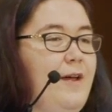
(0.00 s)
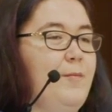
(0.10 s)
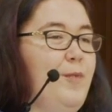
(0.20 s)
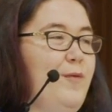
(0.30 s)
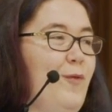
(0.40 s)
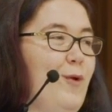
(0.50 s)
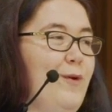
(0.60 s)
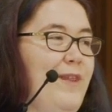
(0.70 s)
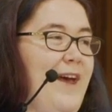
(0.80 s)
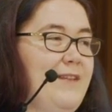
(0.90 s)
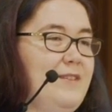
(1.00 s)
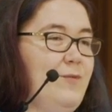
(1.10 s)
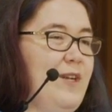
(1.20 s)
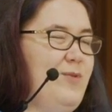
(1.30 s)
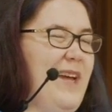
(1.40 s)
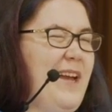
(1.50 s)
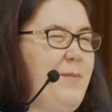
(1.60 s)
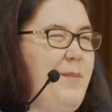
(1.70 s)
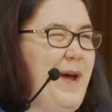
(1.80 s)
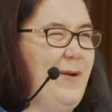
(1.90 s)
Before that switch, we had
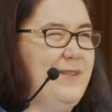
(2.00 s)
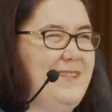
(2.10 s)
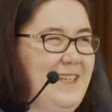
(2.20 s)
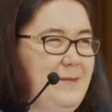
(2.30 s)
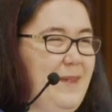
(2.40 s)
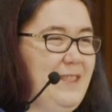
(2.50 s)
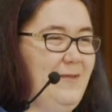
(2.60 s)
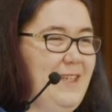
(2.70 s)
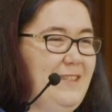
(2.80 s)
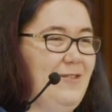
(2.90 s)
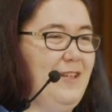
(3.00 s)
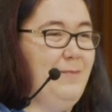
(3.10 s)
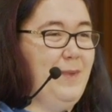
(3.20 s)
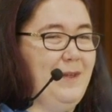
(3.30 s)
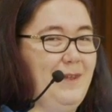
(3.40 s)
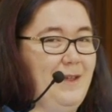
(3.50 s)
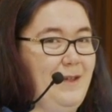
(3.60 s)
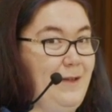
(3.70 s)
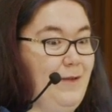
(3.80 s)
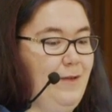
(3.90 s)
about 6 months of history, but
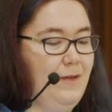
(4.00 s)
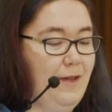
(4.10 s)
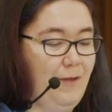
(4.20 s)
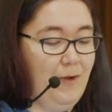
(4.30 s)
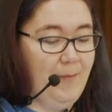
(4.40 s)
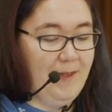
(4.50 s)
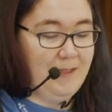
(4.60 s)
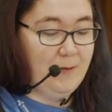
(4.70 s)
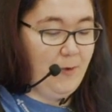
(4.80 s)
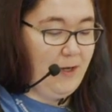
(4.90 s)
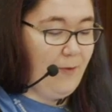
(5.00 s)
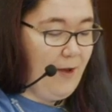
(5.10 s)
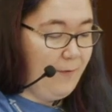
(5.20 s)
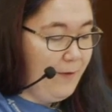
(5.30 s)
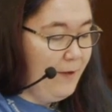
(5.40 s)
the 3 months is pretty rough.